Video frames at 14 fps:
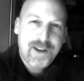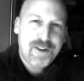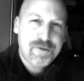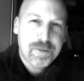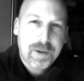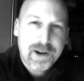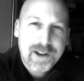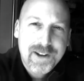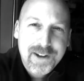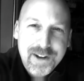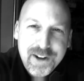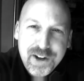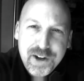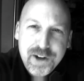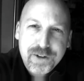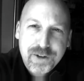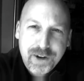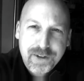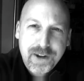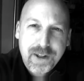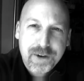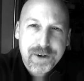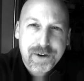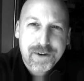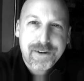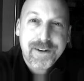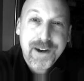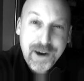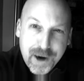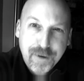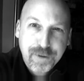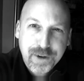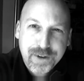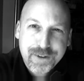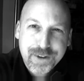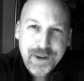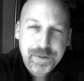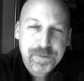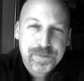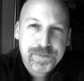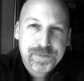Everybody, John the Other here, obviously.